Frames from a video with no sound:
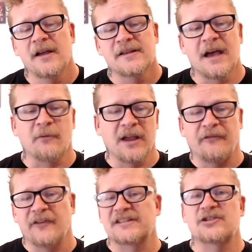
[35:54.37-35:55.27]
That way,
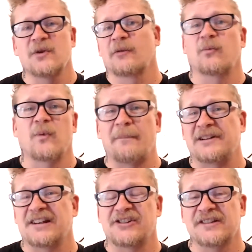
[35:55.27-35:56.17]
if it's doing
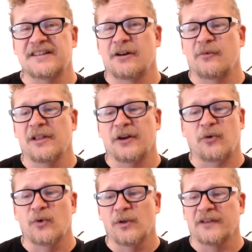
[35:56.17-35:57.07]
repetitions that are really
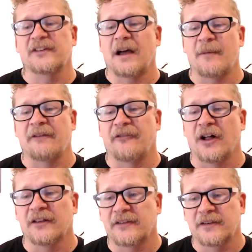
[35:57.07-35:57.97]
cruel, it's not my
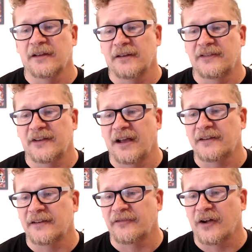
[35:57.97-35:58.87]
fault. It's the, it's the
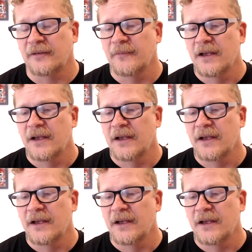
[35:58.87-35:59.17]
dice's fault.